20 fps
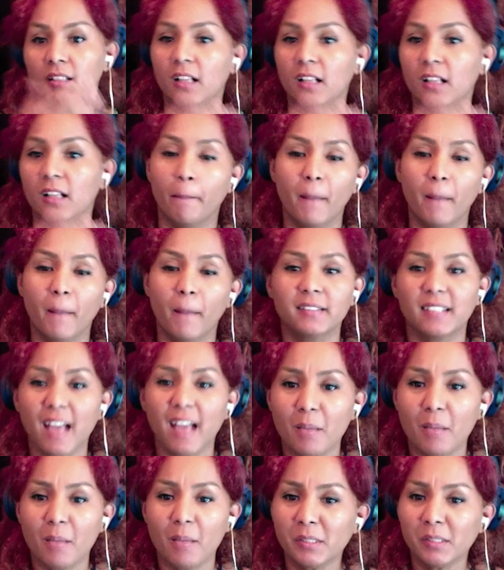My
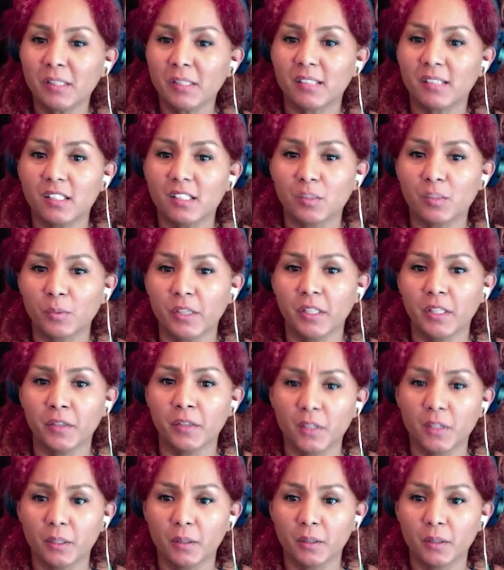diamond stays with
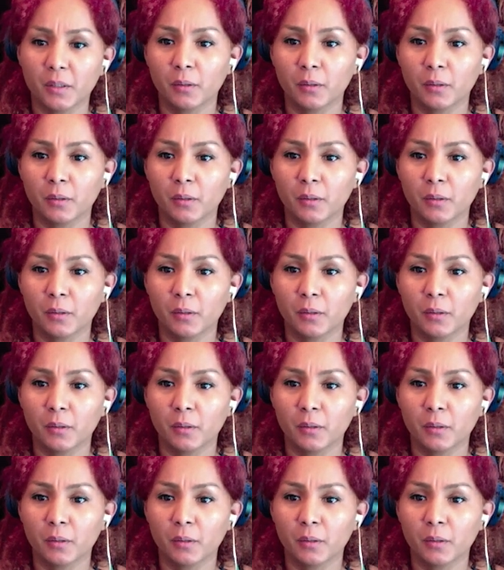you.